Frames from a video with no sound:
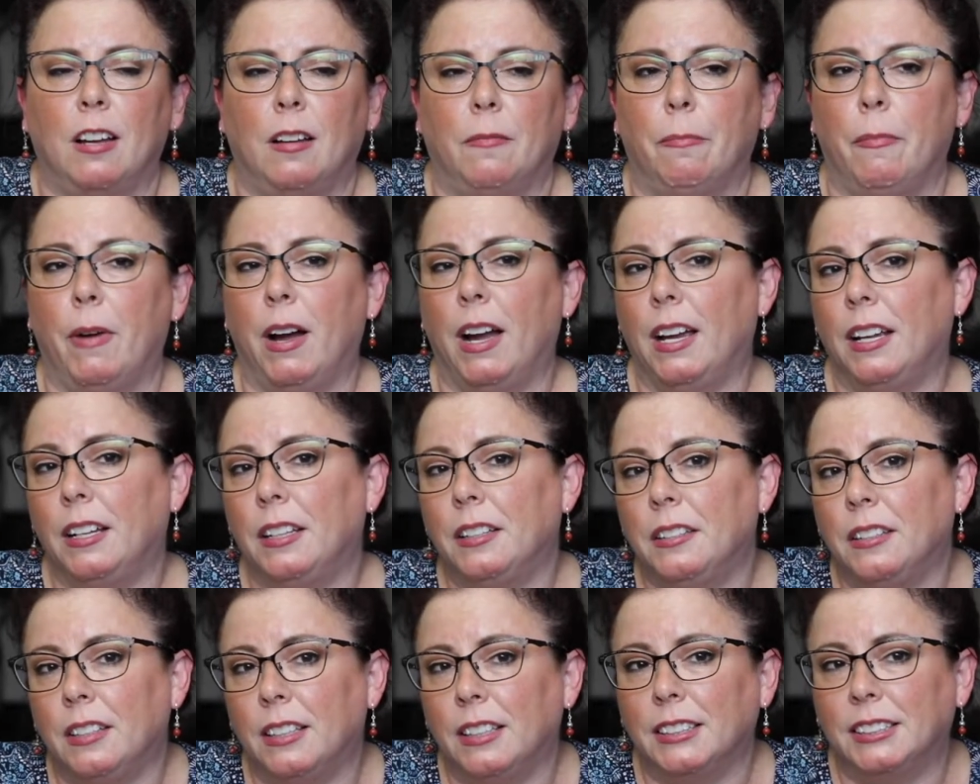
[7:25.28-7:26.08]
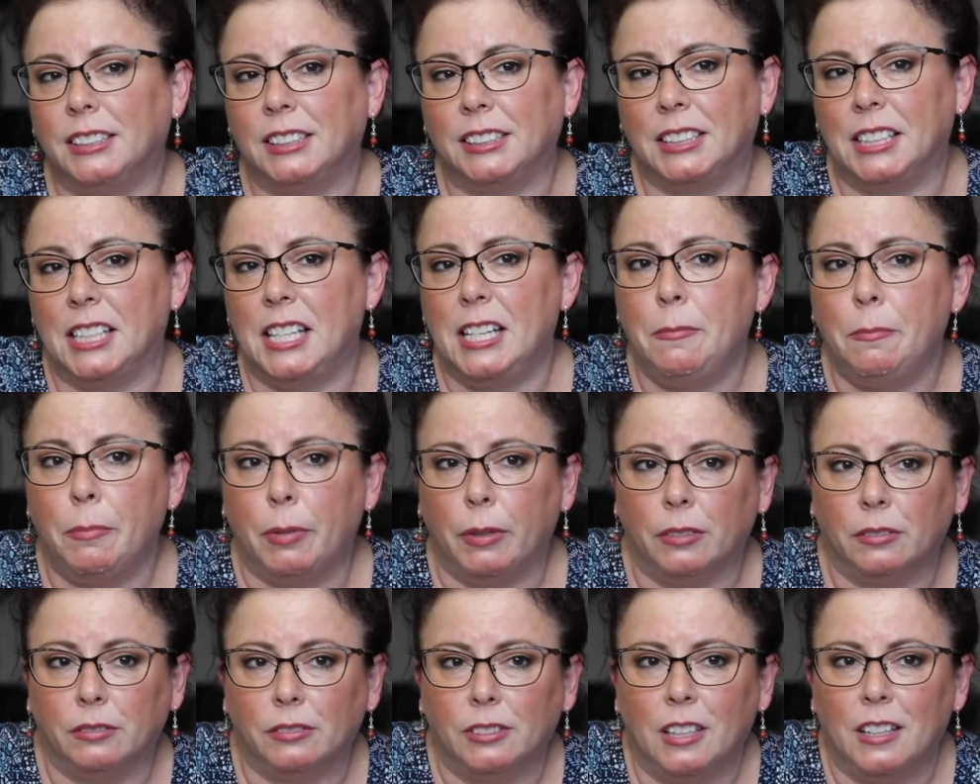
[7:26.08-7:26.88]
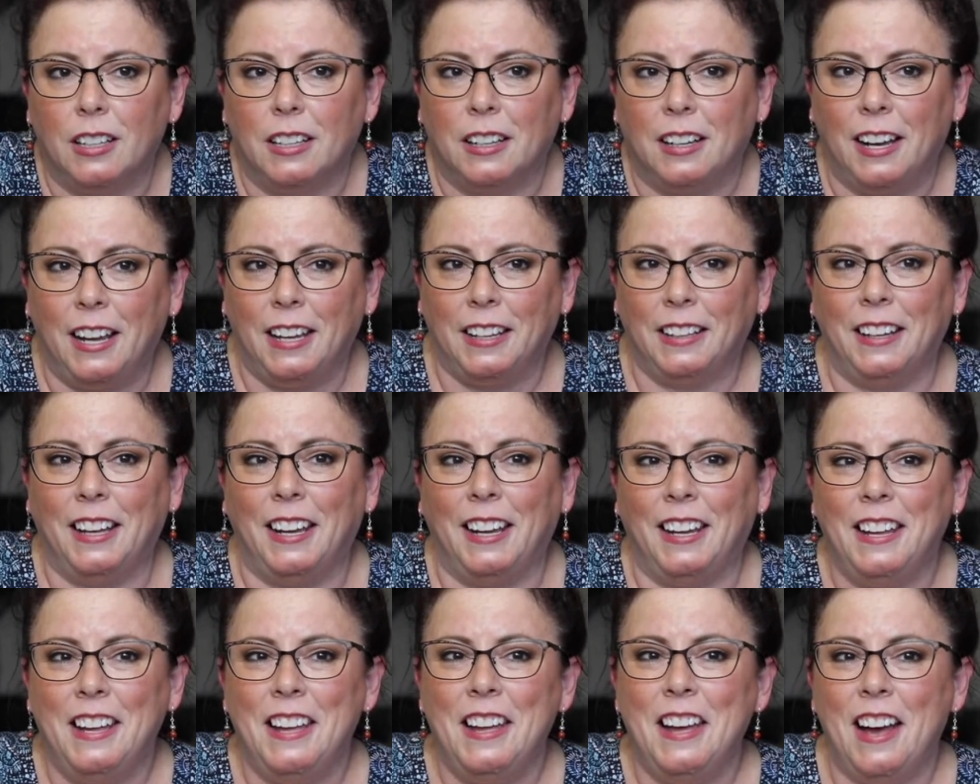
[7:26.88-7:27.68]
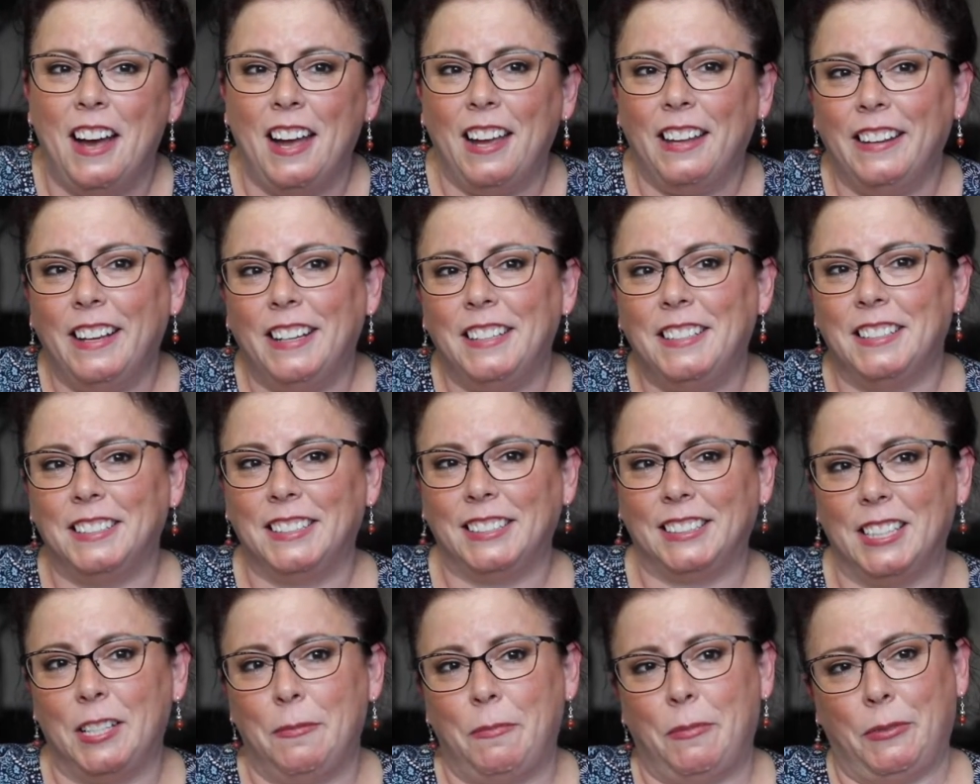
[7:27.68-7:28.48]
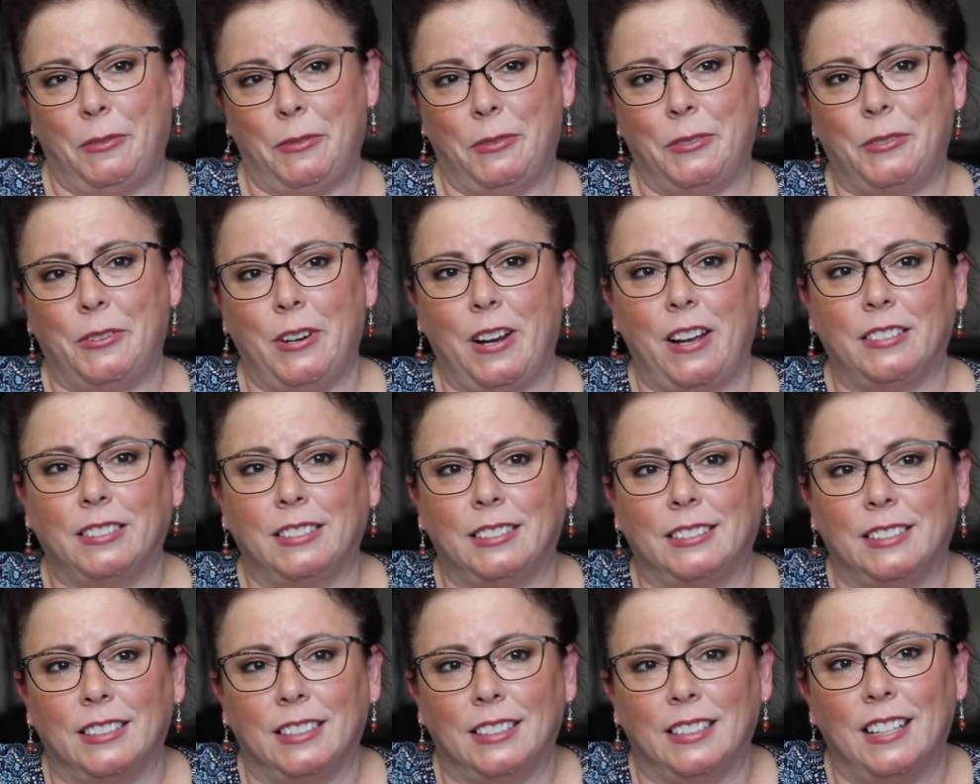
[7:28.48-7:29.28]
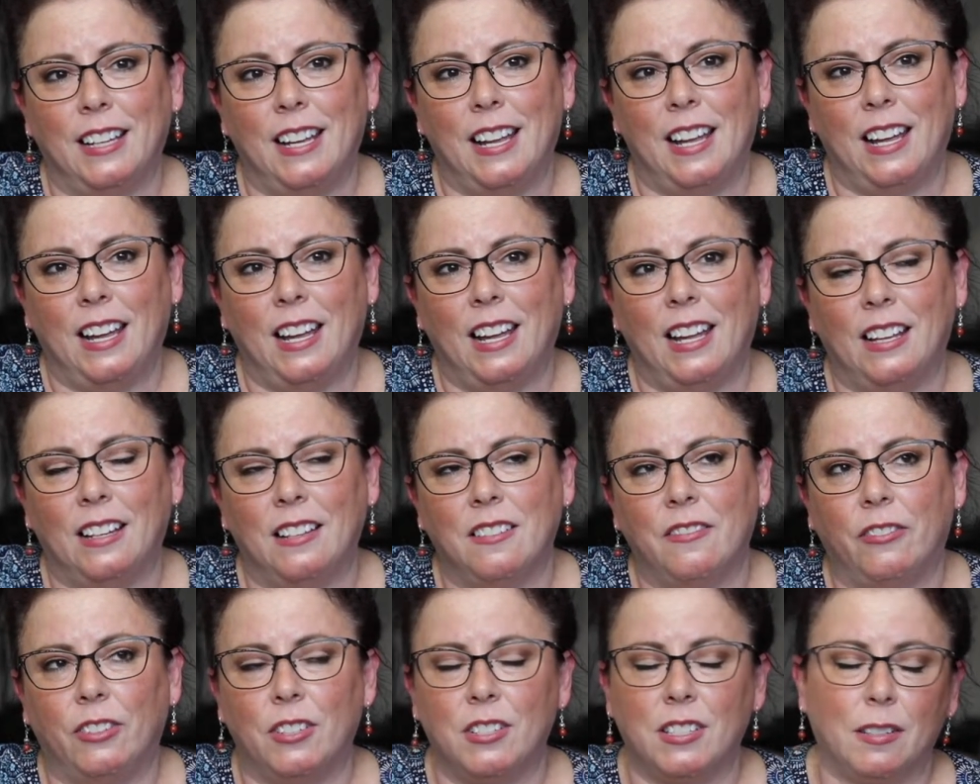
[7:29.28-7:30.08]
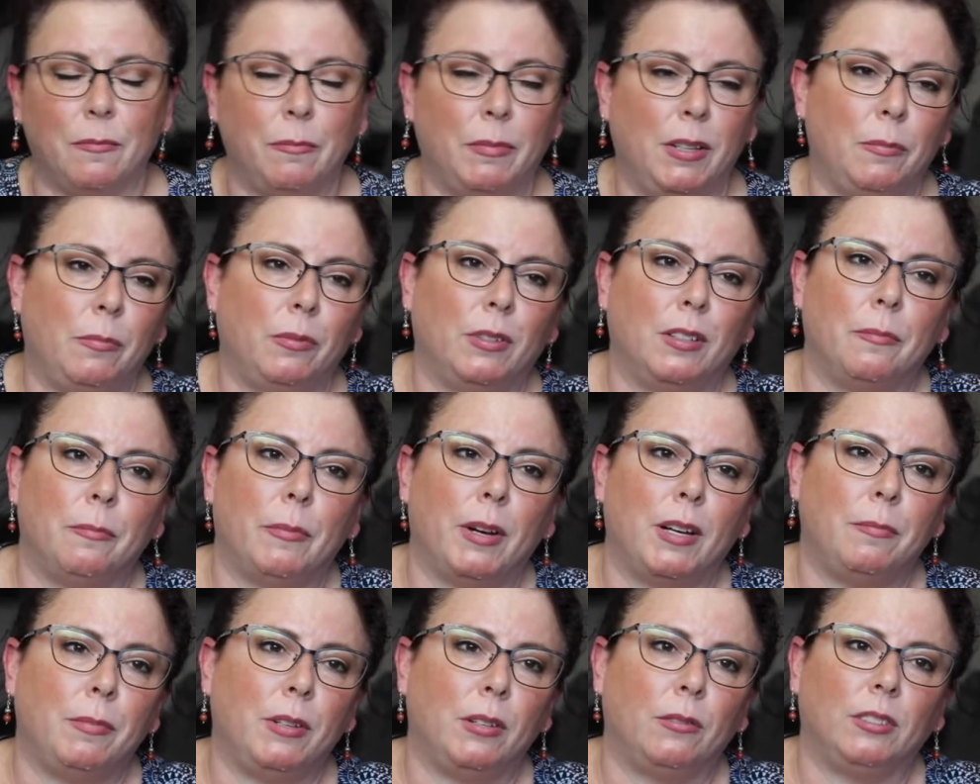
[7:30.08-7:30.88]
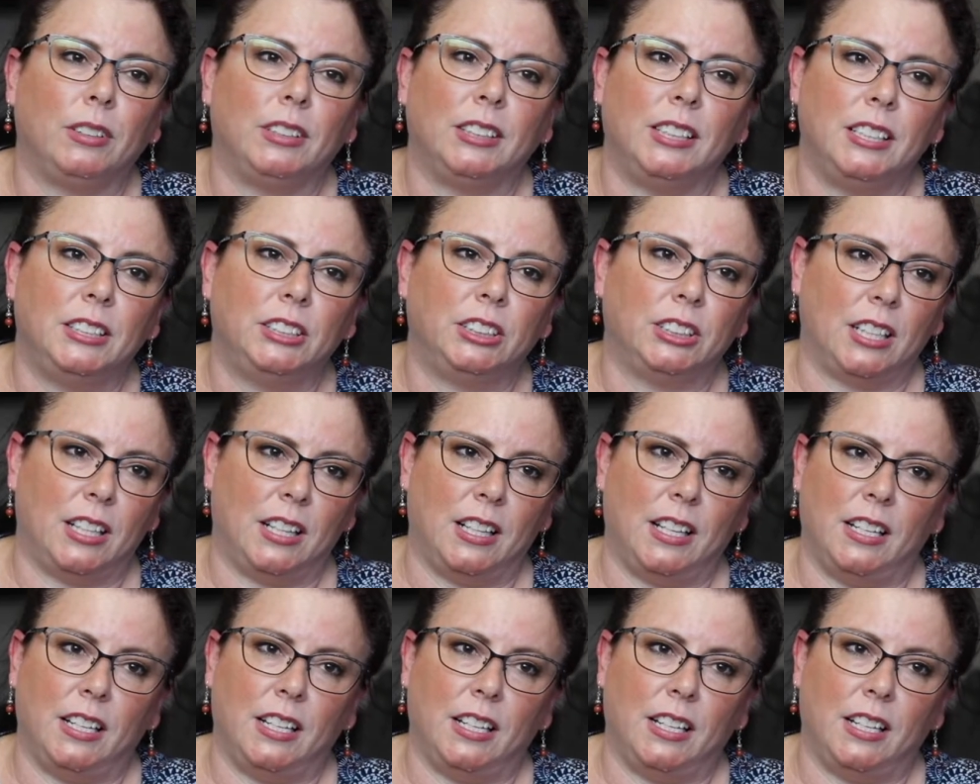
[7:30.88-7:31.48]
Mine is sleep. I like to sleep through stress, and for some people it might be religion.